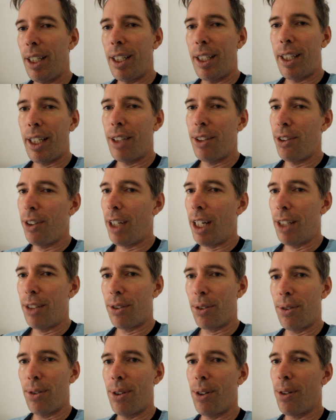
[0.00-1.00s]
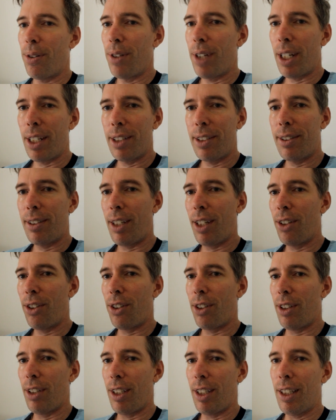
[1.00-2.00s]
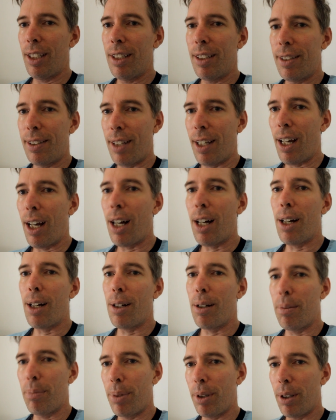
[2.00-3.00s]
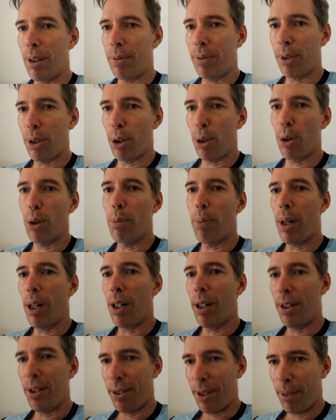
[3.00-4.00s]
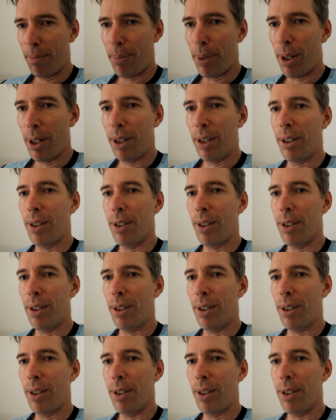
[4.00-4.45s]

In case you guys don't know, Nana Station is the hub of go-go bars and bar